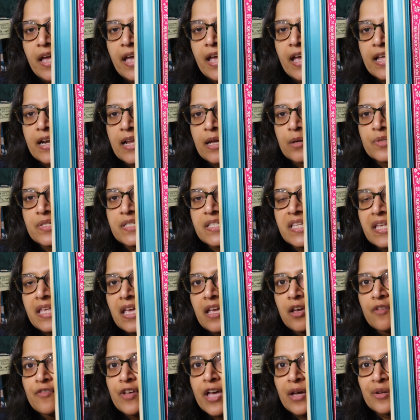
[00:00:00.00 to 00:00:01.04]
And I was
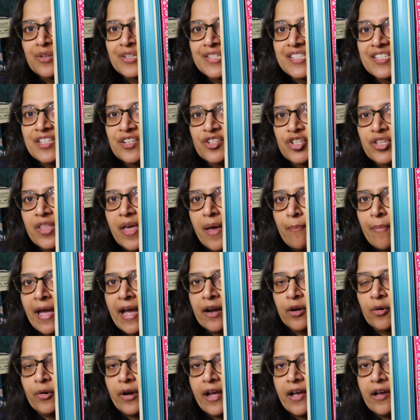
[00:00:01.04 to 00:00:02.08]
thinking of how to stitch that
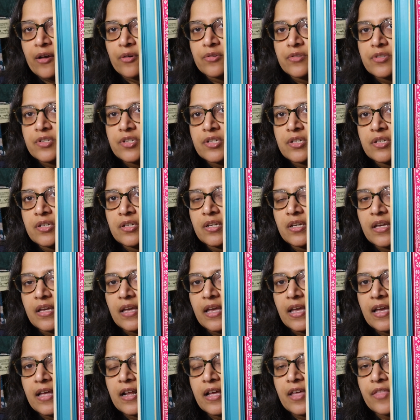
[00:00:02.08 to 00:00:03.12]
background.
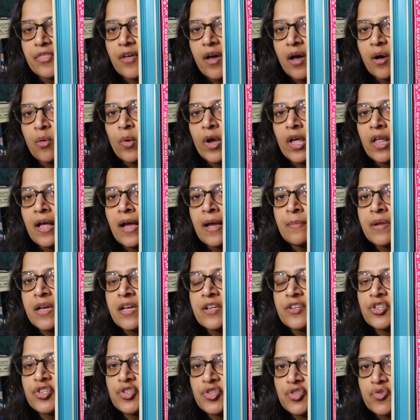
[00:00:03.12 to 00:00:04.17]
And I thought, well, I'm
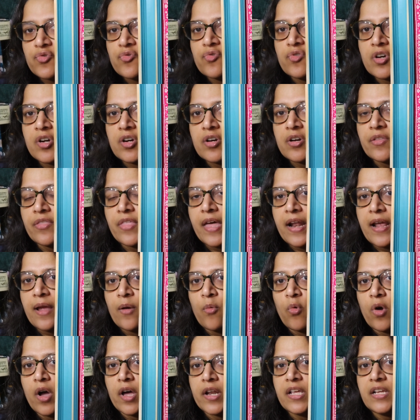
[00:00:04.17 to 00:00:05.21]
not sure that I
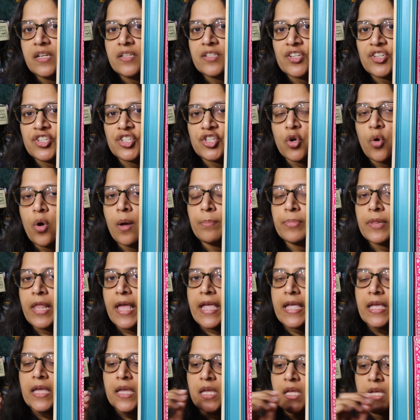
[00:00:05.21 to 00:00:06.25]
want it to show up
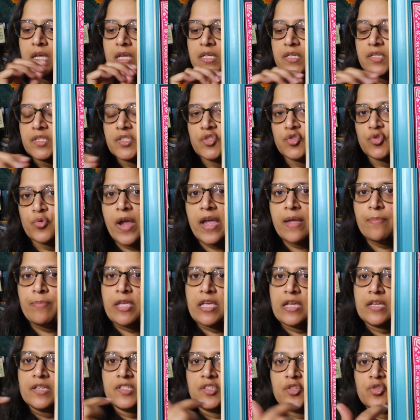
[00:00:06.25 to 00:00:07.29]
like
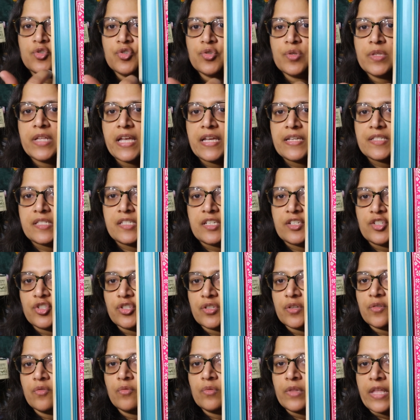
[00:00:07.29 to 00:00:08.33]
stripy, because usually I
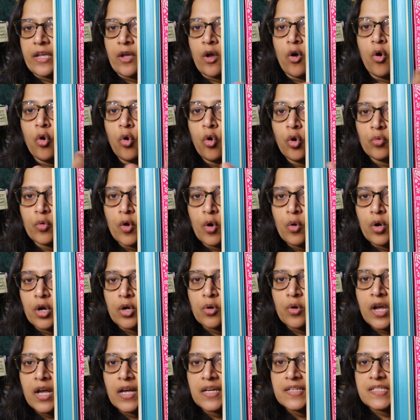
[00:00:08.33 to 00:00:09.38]
stitch like a whole row
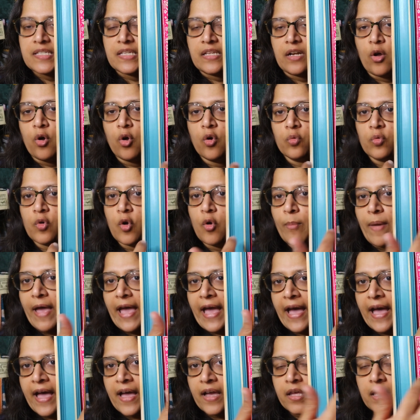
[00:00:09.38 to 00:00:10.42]
across and then a whole row
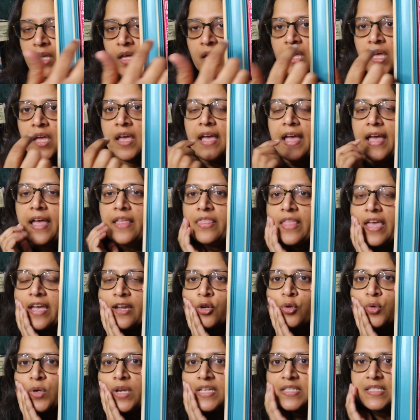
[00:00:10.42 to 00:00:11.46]
back. And that
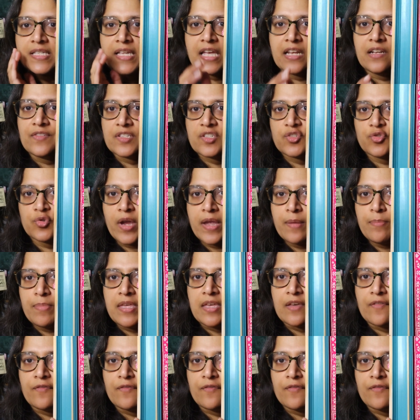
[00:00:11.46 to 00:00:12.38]
creates kind of a stripy